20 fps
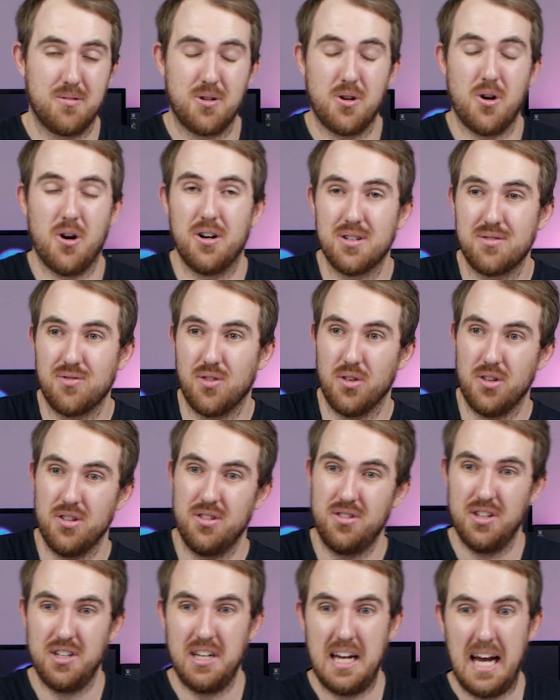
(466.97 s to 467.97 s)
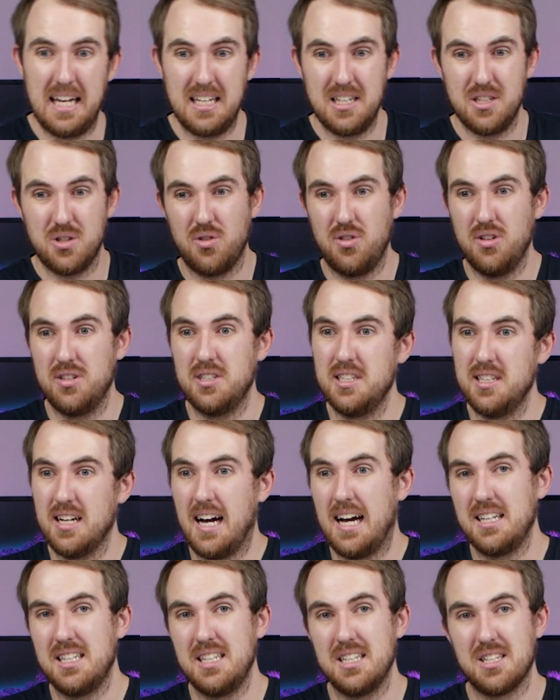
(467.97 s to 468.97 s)
cards for the 3080s or
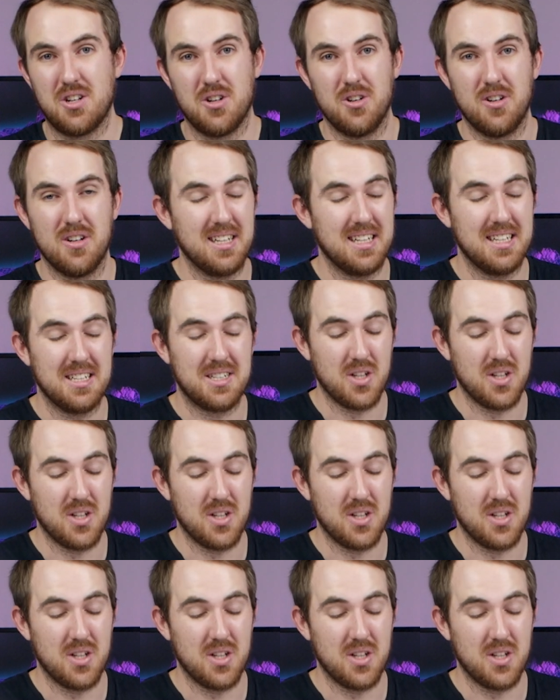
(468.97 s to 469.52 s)
3090s currently,